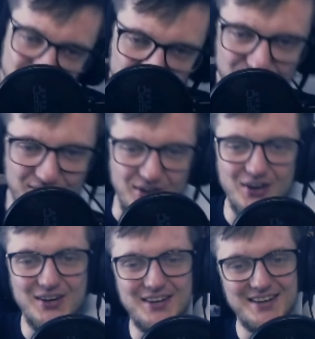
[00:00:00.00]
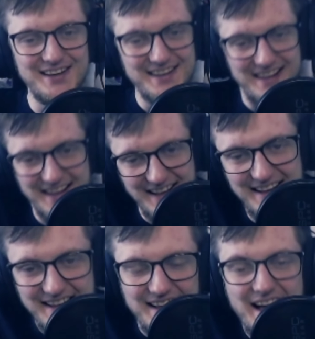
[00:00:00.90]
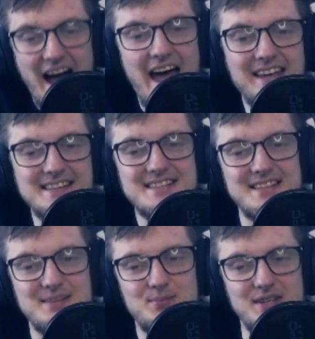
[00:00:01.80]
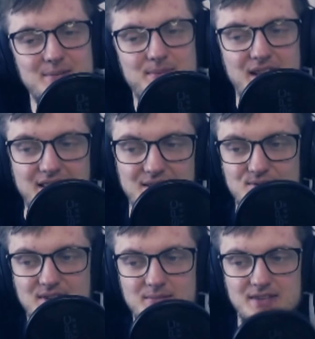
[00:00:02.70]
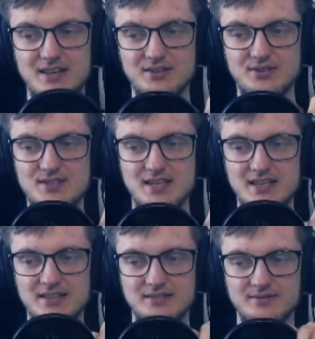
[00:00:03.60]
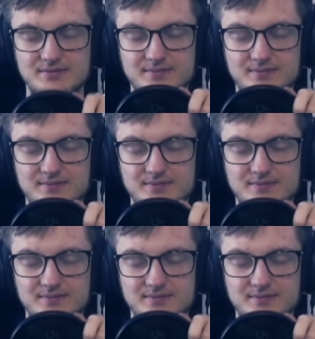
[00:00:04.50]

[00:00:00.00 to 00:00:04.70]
good though. I can see it being played, that's what I'm trying to say.